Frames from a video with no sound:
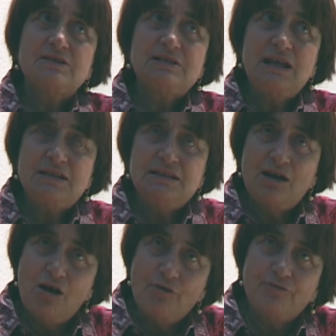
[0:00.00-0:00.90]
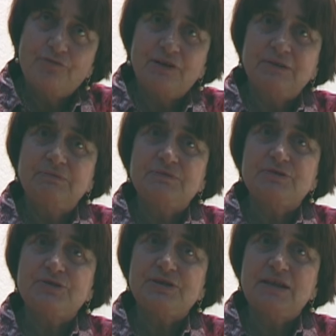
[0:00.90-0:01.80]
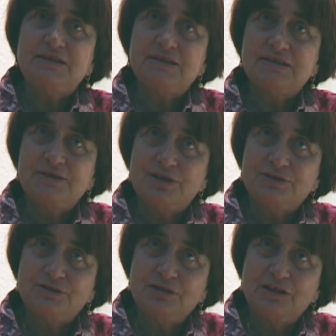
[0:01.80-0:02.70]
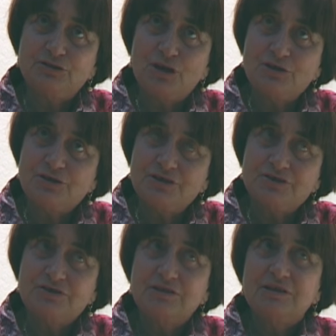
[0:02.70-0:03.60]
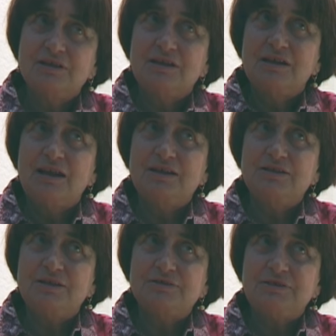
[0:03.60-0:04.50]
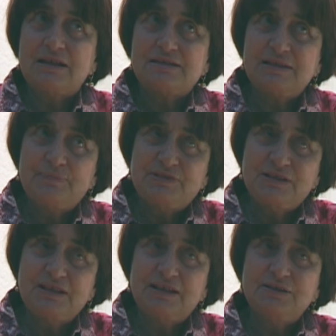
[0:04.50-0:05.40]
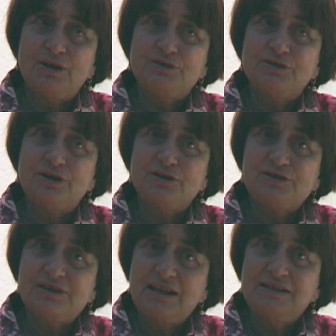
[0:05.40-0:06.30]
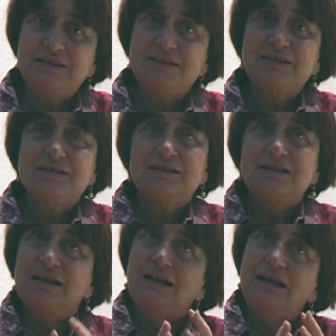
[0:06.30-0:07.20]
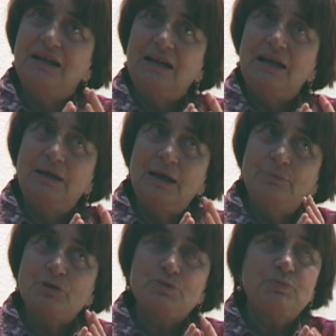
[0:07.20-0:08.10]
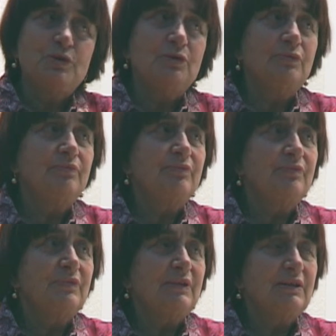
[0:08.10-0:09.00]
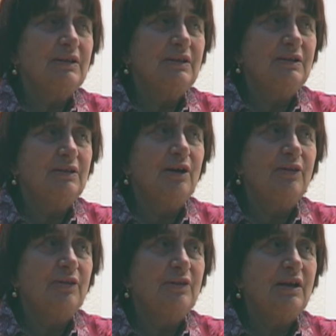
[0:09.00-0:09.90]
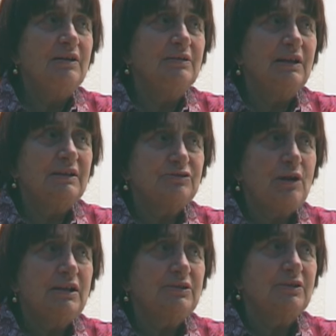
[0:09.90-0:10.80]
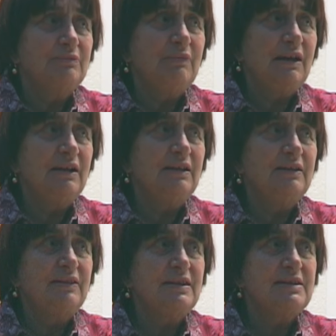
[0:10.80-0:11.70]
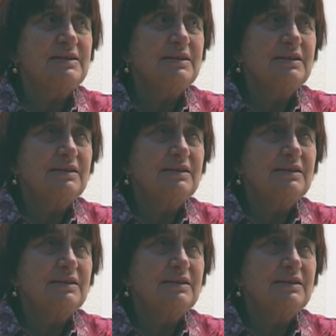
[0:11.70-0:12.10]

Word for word: slightly off and society is not indulgent and not accepting and not understanding. I, am much more uh, um, attracted by these